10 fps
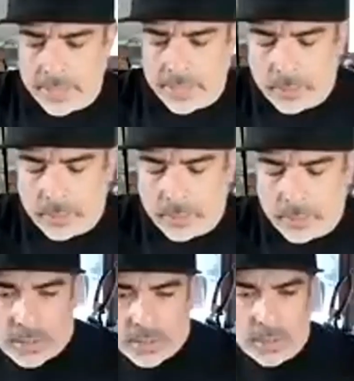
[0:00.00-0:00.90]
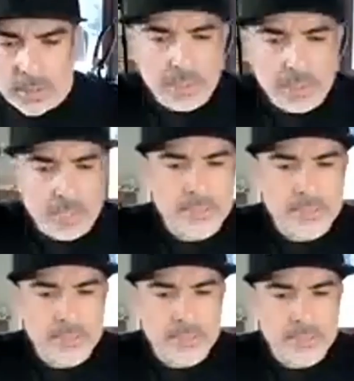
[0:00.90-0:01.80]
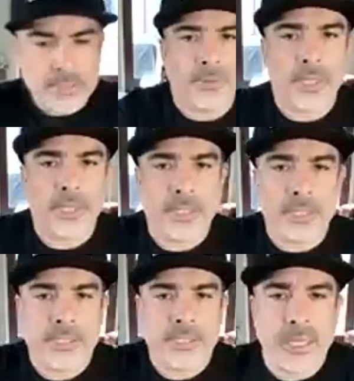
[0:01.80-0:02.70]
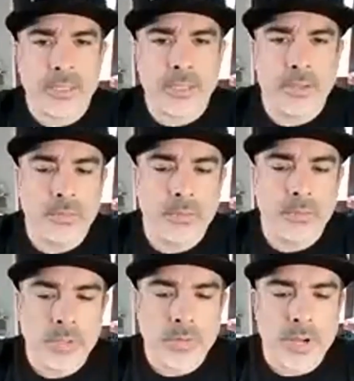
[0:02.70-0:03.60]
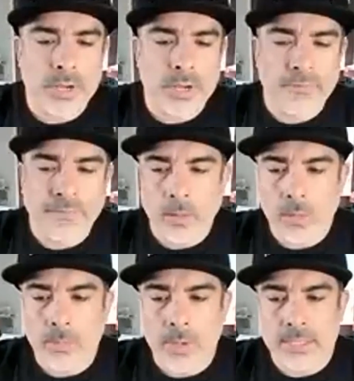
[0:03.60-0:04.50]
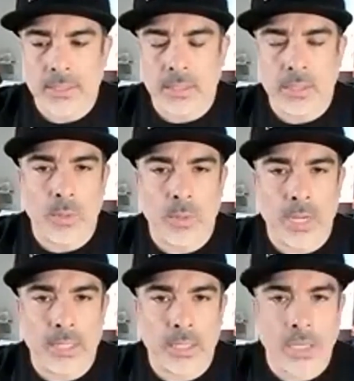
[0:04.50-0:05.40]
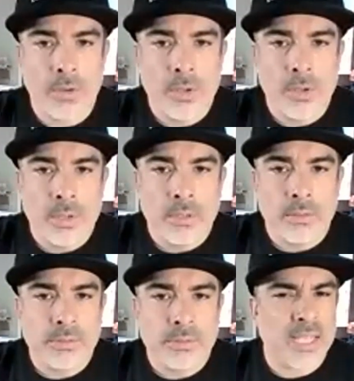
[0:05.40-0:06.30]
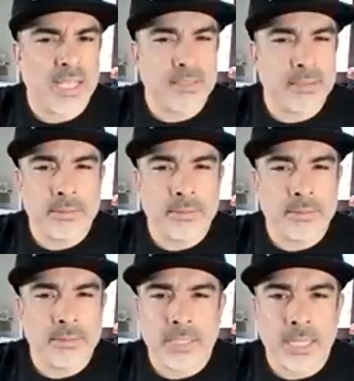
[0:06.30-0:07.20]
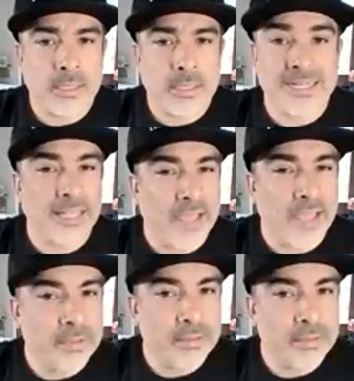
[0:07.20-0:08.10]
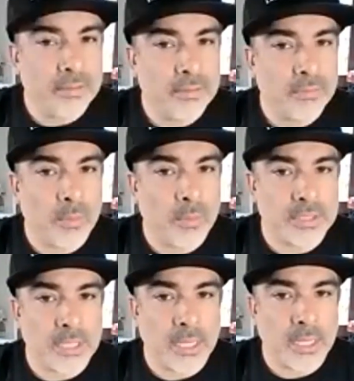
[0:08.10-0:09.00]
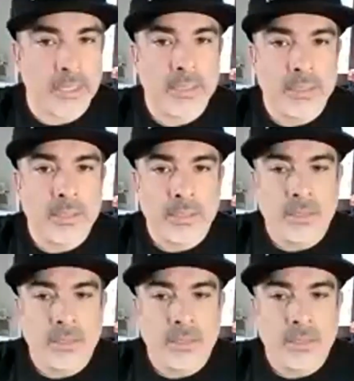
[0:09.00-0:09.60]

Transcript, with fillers: Well, let, us get into it. Dan, you you created Follow Up Boss a little while ago, 2010, 2011. When was that? 2011.